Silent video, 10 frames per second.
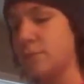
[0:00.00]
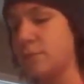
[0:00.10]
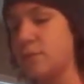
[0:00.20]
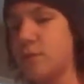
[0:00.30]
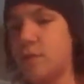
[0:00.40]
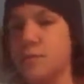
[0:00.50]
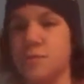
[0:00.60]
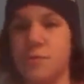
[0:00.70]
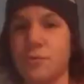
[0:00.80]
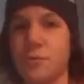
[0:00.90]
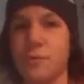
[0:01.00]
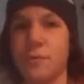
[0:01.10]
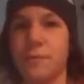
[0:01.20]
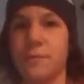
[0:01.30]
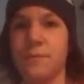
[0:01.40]
Snow is
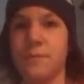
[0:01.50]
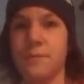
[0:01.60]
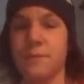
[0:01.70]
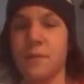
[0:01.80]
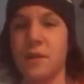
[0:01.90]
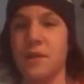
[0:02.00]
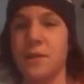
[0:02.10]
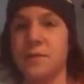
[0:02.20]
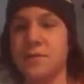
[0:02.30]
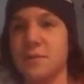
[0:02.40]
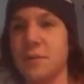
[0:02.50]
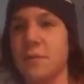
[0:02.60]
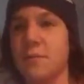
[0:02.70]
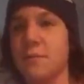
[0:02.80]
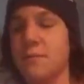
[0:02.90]
cool. I like
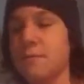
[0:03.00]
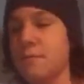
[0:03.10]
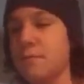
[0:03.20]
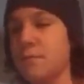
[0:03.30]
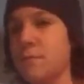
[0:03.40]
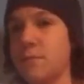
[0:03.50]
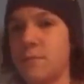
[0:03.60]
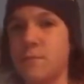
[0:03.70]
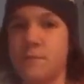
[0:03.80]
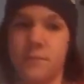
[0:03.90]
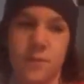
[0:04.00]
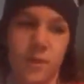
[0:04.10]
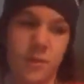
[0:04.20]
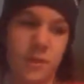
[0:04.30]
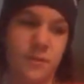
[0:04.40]
snow, but
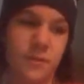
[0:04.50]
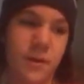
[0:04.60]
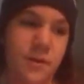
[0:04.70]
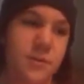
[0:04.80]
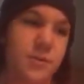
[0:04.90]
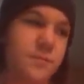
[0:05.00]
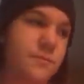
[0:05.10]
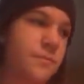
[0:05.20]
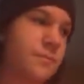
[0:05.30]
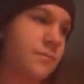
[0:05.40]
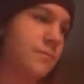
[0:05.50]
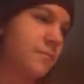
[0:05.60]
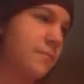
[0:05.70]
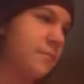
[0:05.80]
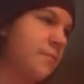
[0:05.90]
not that much.
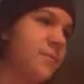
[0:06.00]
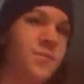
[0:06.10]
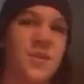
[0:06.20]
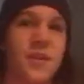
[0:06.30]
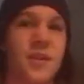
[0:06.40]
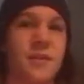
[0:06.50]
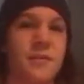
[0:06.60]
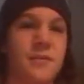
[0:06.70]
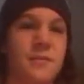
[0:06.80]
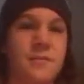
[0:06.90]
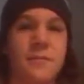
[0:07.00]
The end.